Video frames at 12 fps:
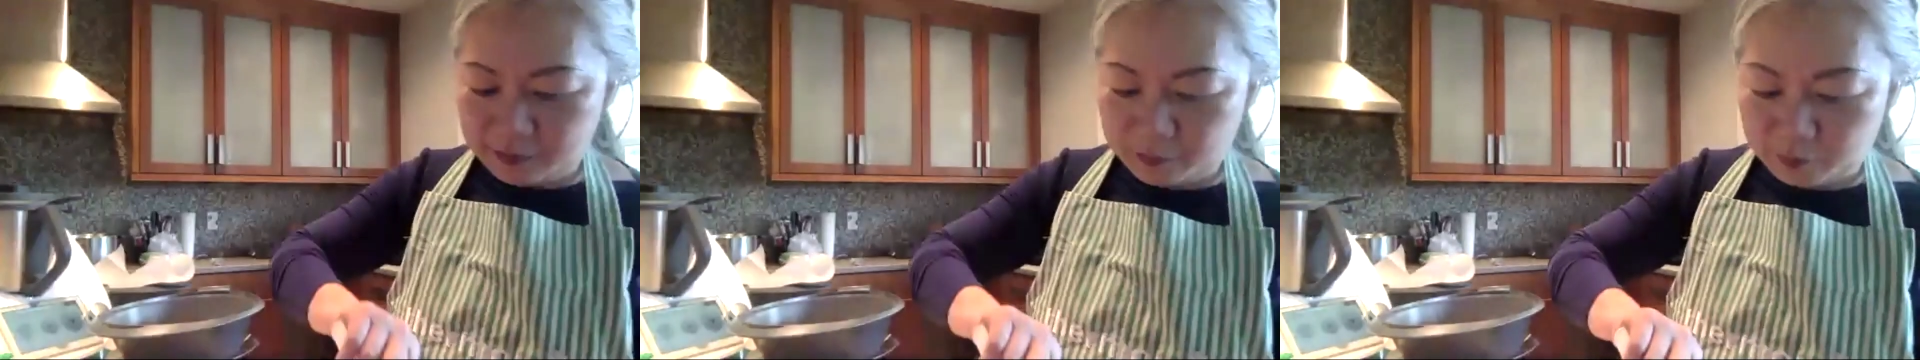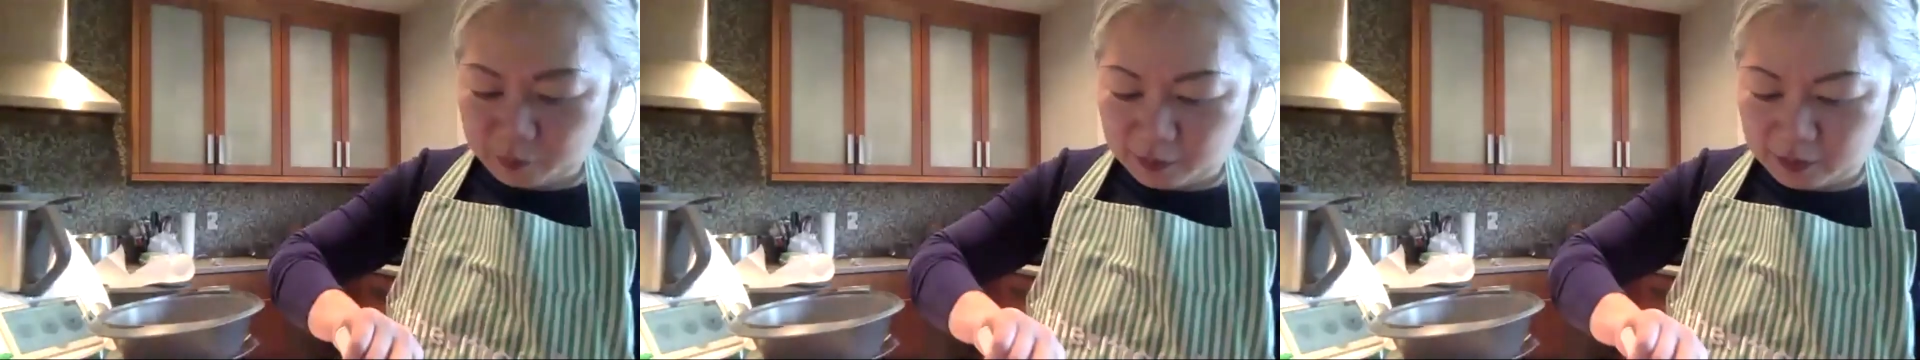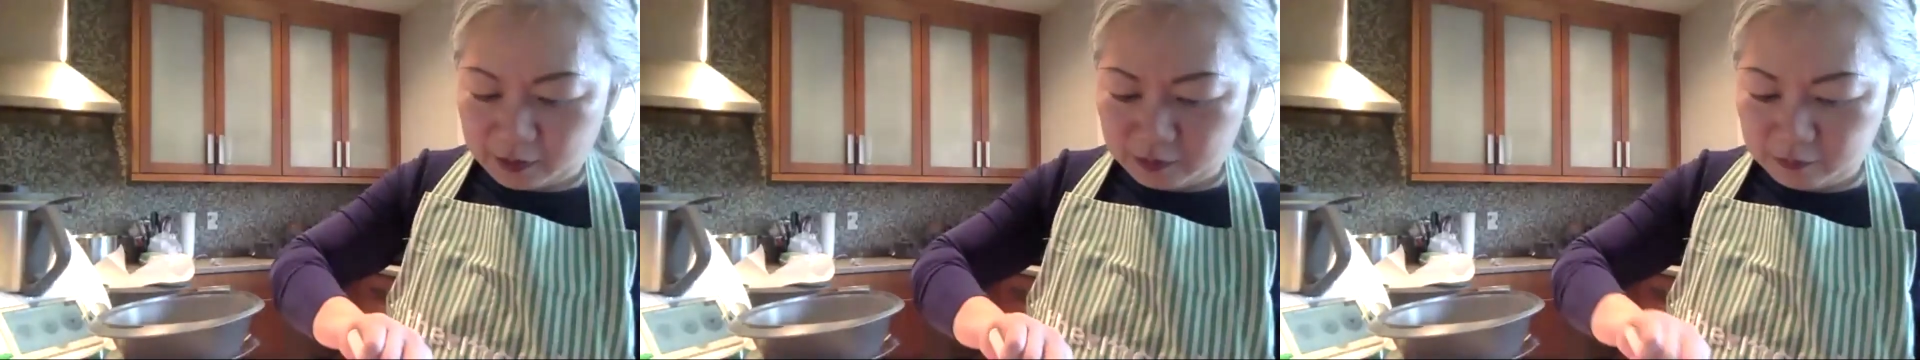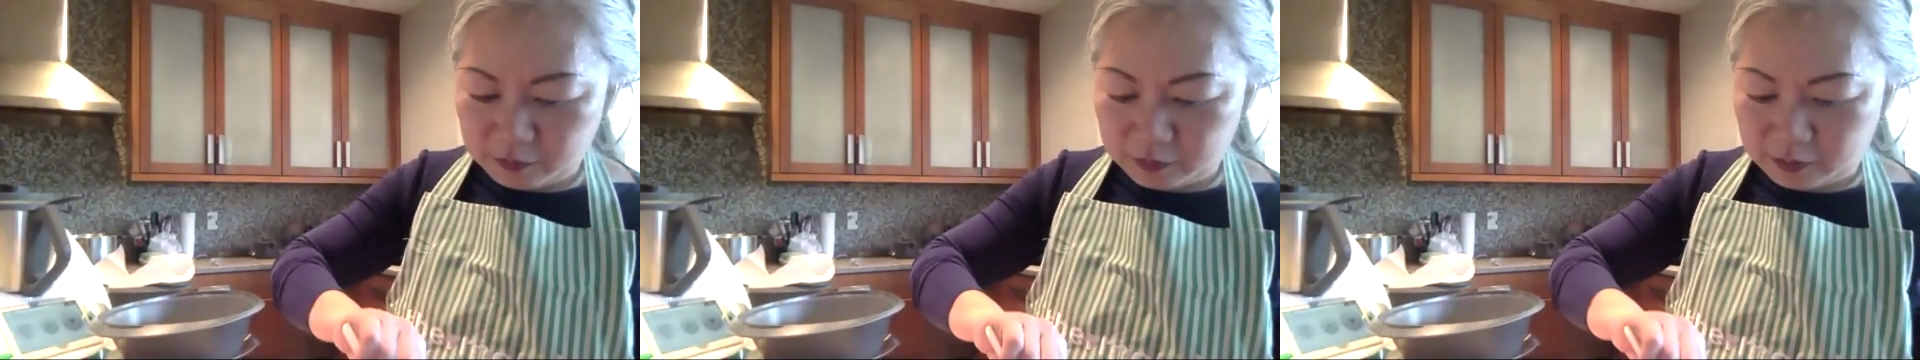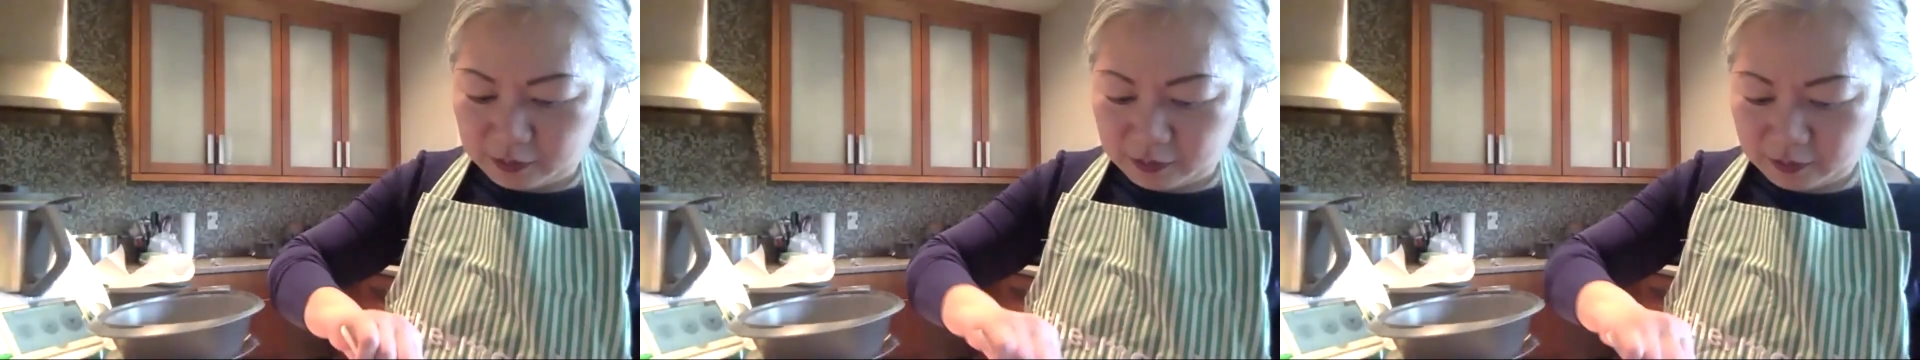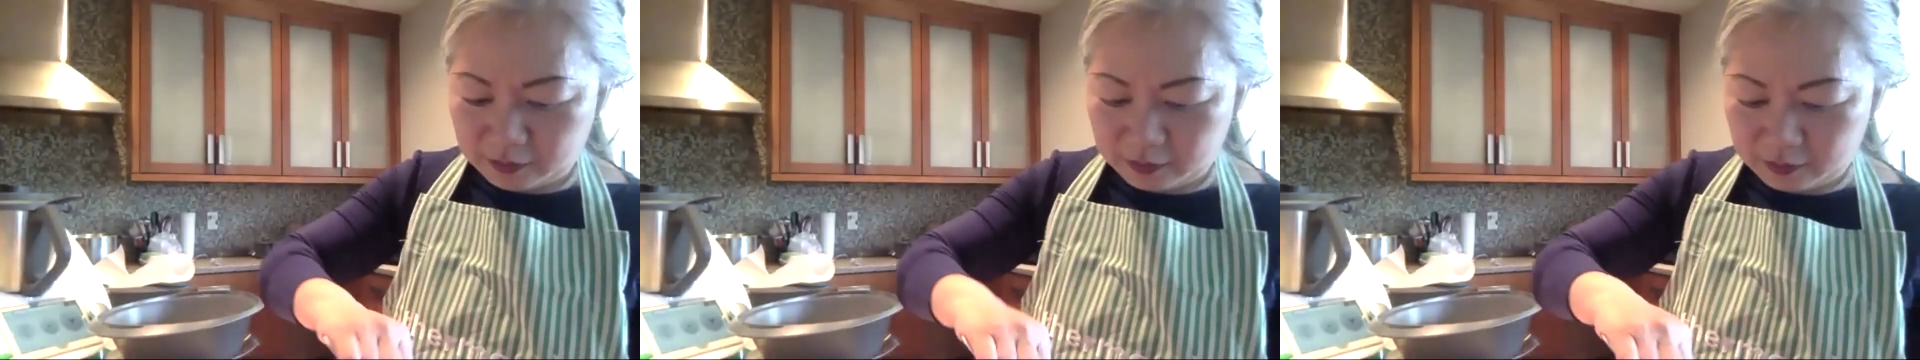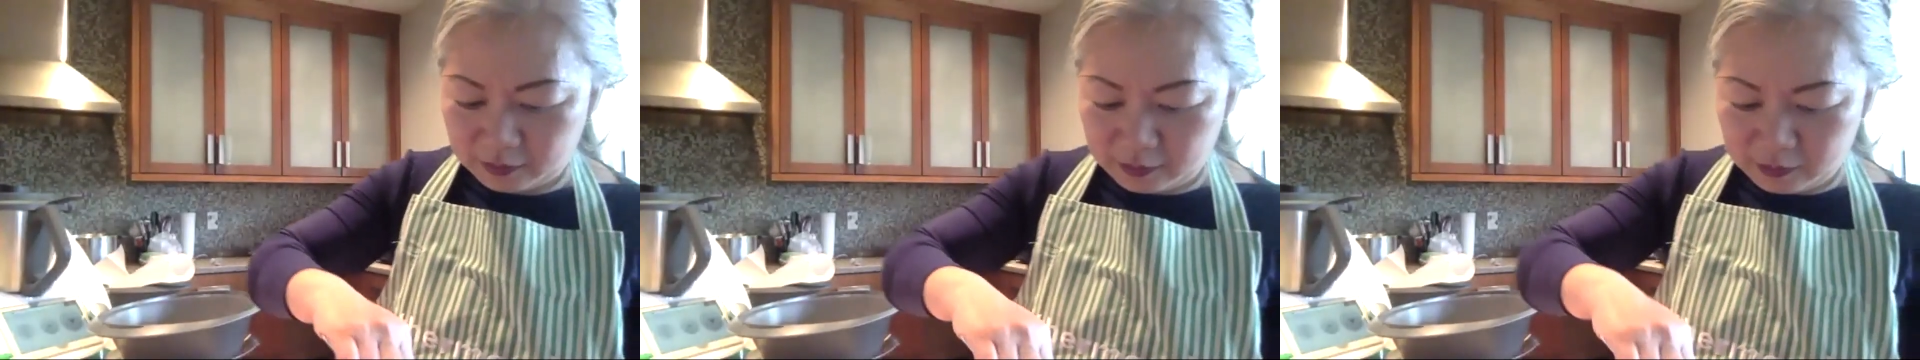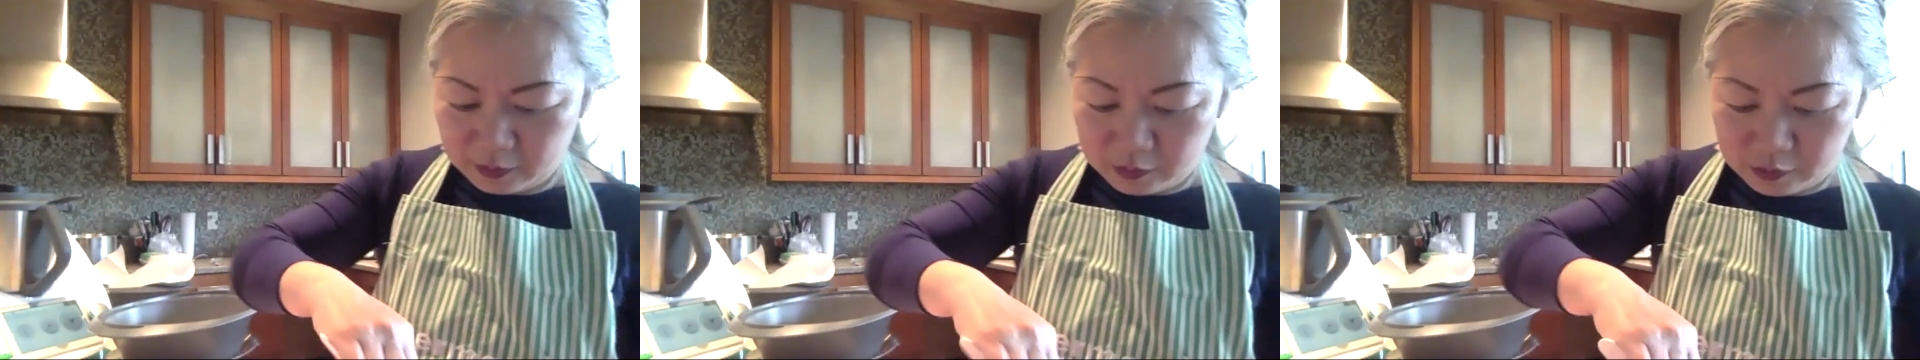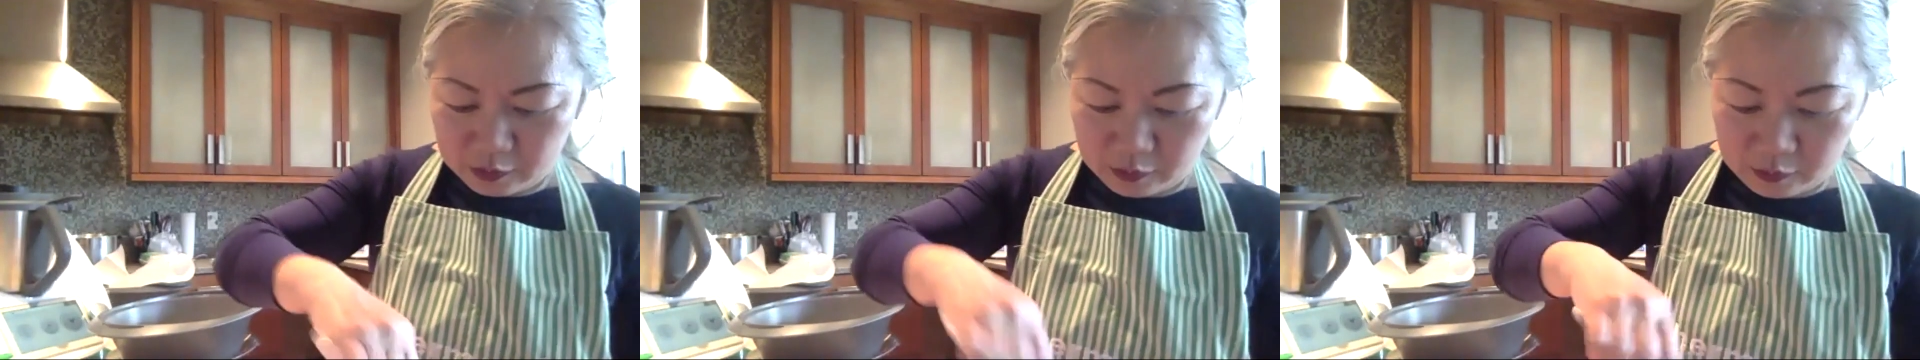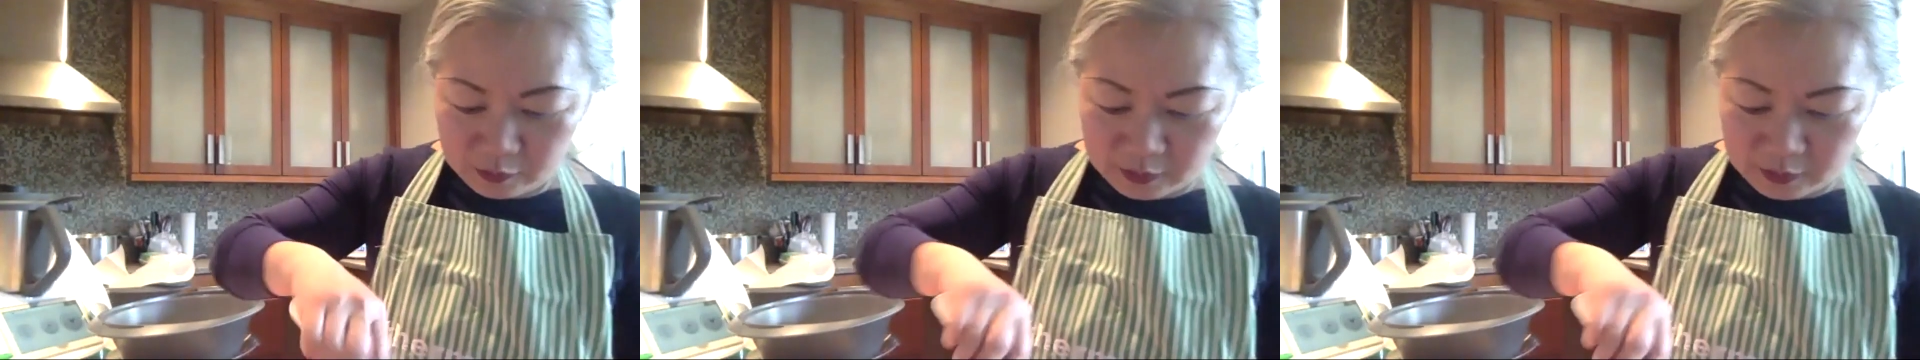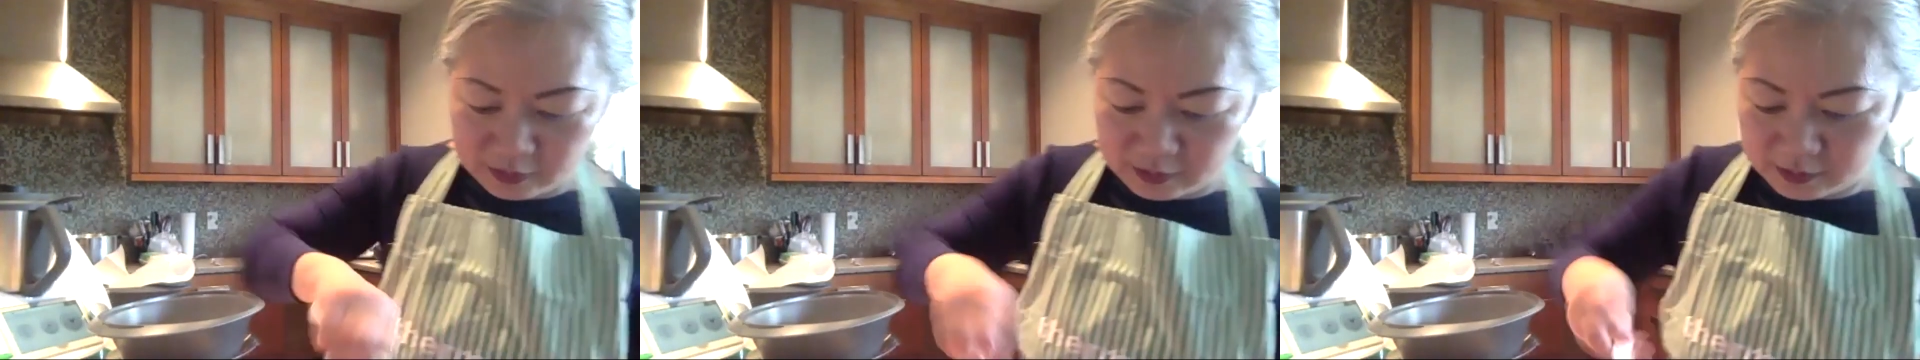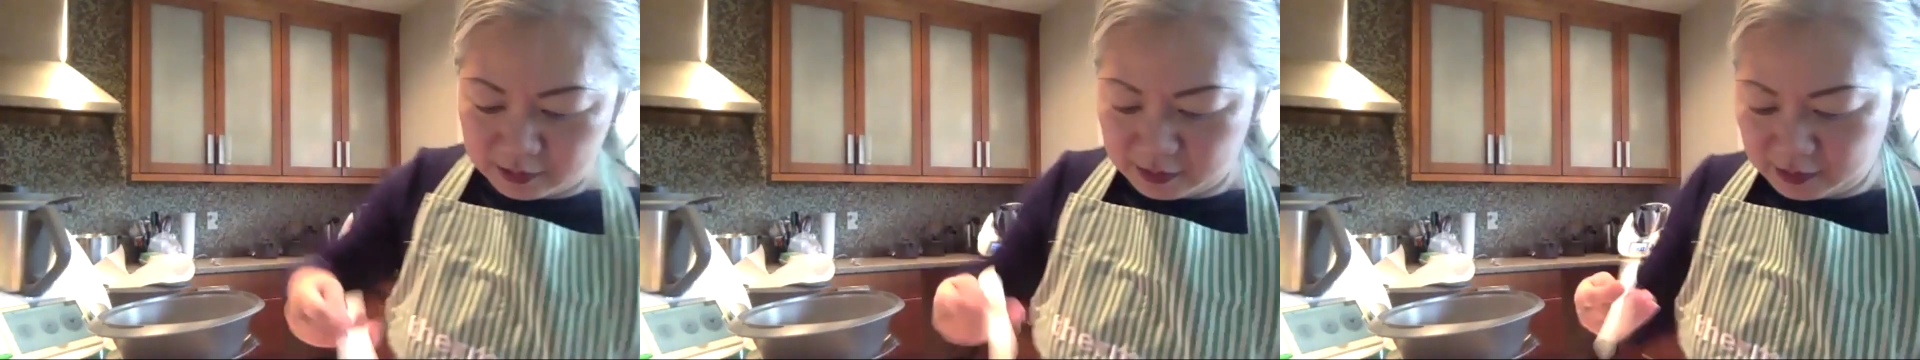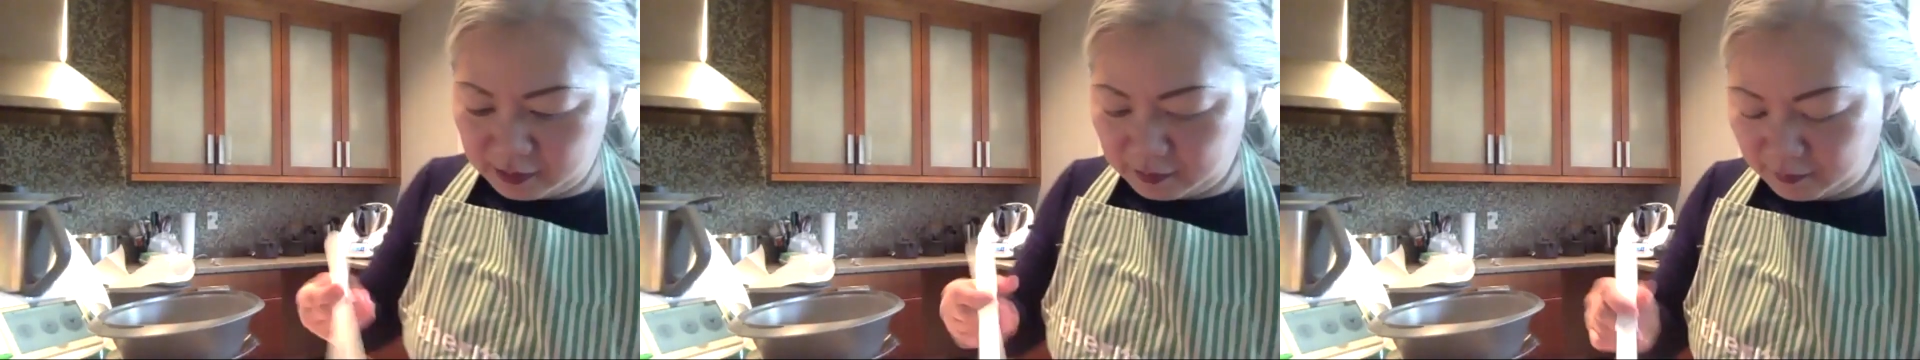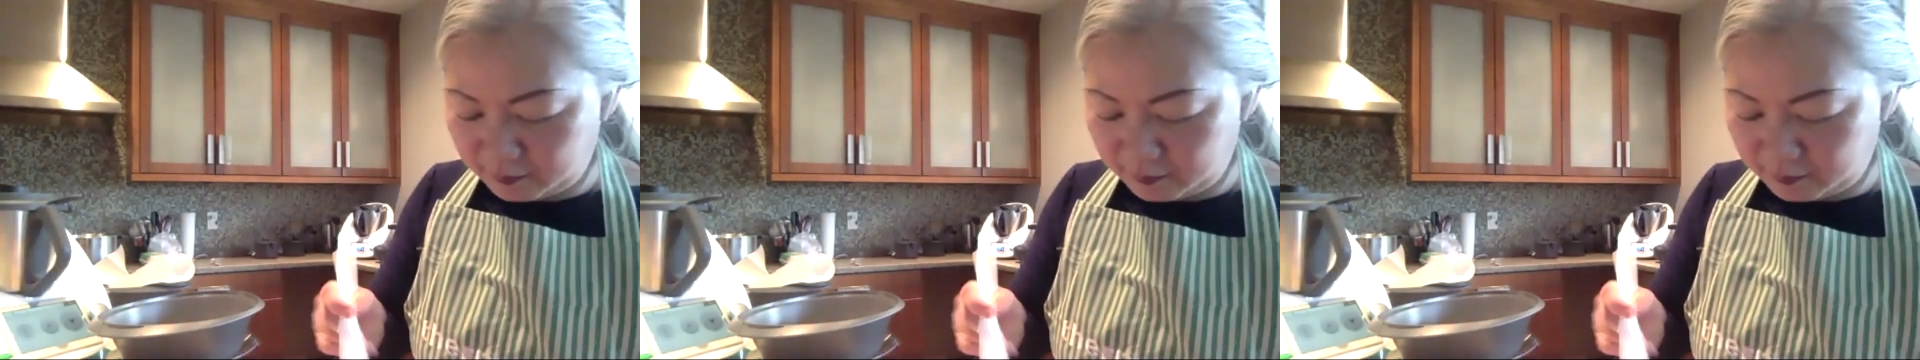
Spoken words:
tip one out so you can see.